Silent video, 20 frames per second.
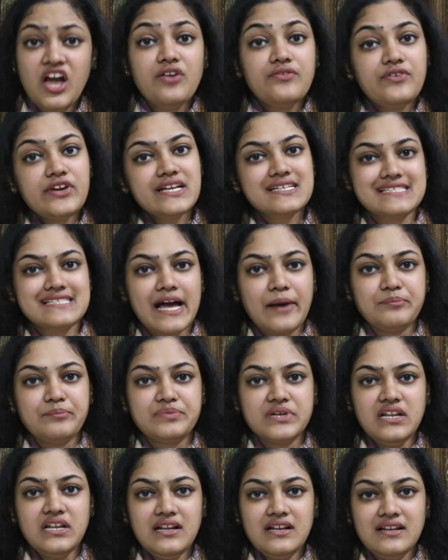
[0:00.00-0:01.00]
For
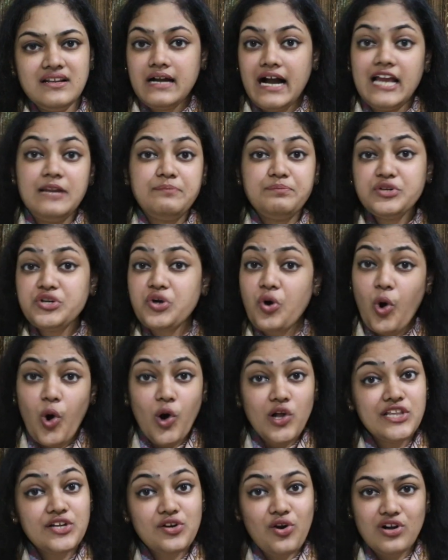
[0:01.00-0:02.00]
example, I'll put
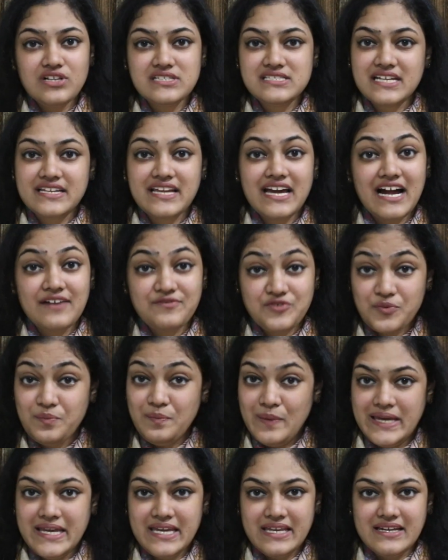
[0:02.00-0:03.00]
all the calls that I have to
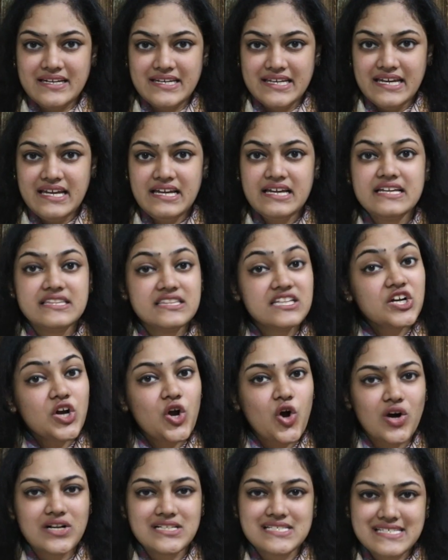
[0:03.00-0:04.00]
make in a day in the
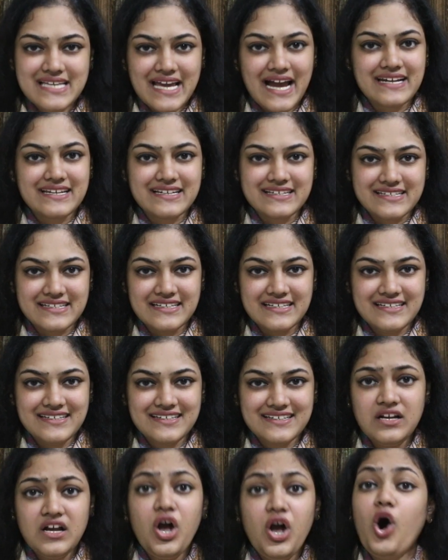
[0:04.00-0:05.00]
calls category.
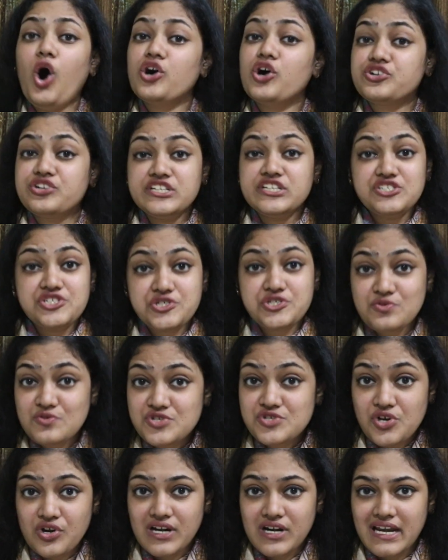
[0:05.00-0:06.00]
Ordering
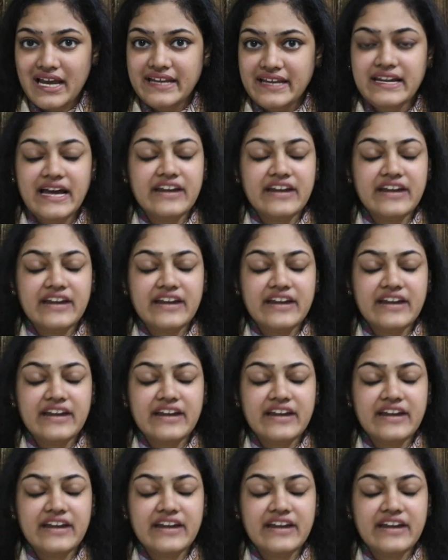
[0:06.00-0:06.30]
shoes online